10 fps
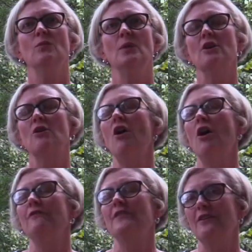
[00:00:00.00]
are
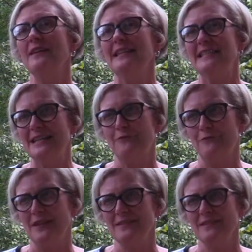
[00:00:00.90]
all very
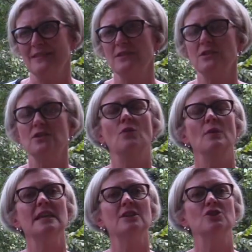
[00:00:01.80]
different. So
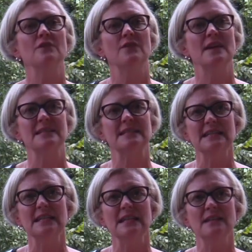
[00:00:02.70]
each of us
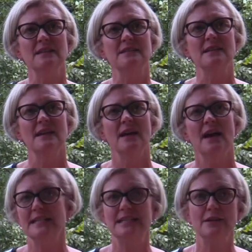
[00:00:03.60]
needs
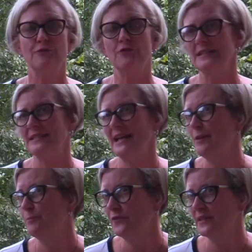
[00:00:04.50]
a different
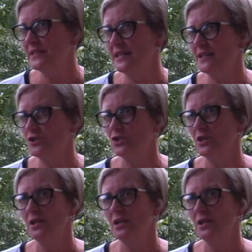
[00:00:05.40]
type of attention.